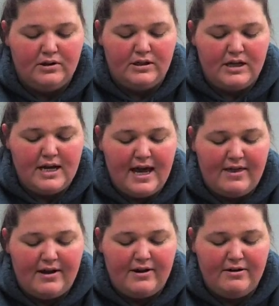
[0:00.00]

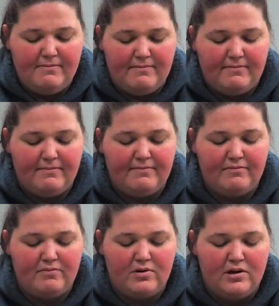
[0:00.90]
together
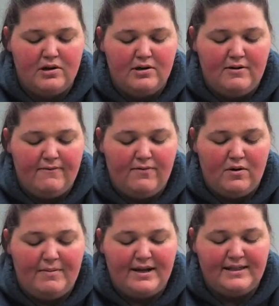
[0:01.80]

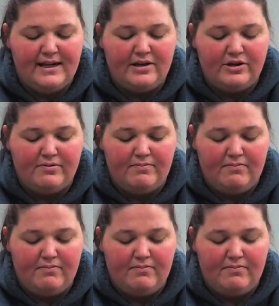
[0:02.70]
for my center.